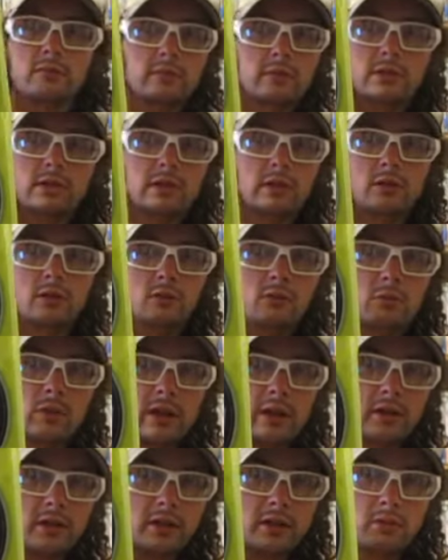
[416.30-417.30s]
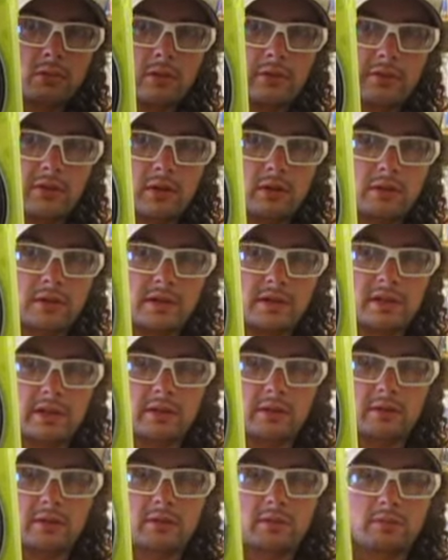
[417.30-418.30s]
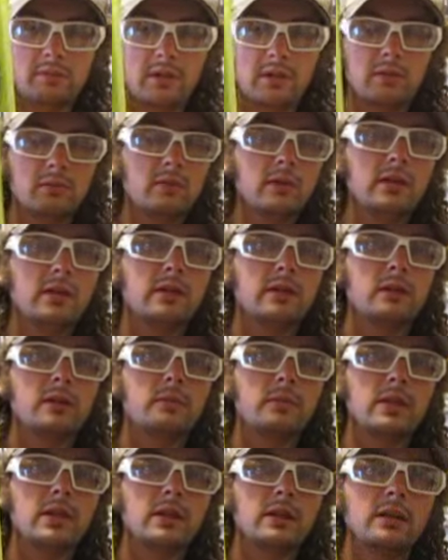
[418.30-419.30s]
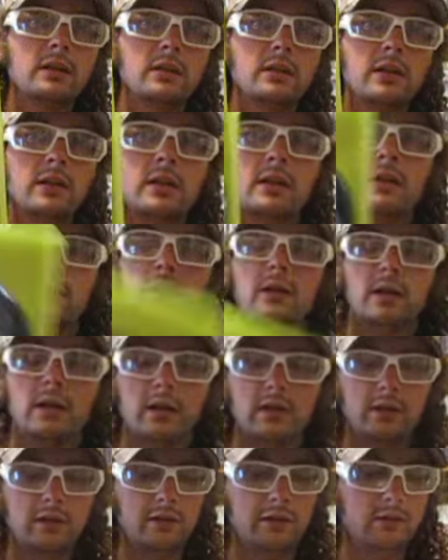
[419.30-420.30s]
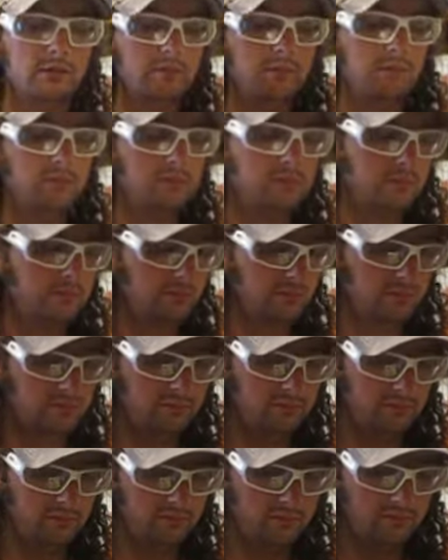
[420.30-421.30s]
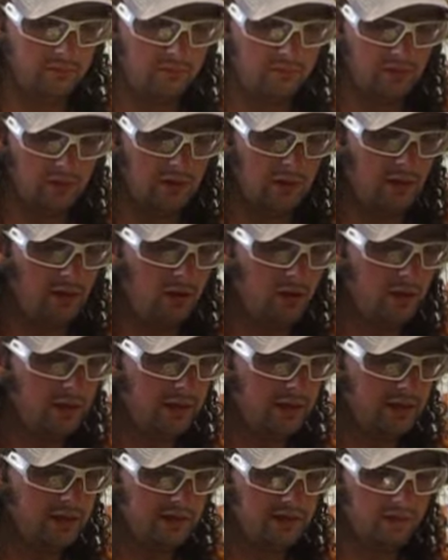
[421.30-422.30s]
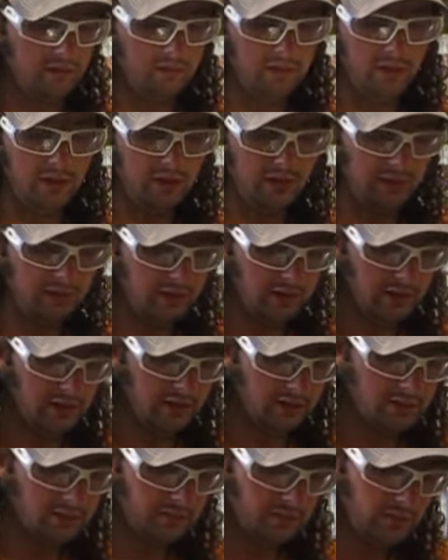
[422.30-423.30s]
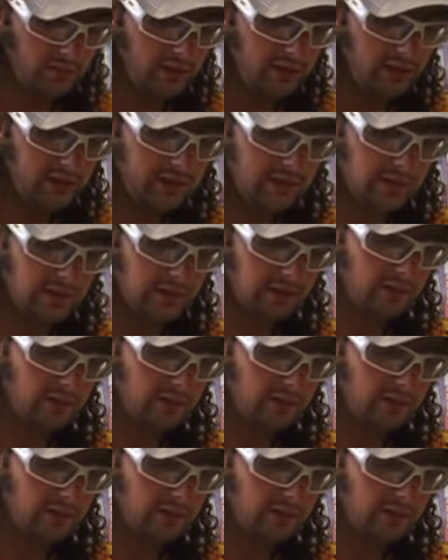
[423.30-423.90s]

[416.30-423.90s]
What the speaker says: I know where you were focusing, but it wasn't on me. All eyes on me. Yeah, complete.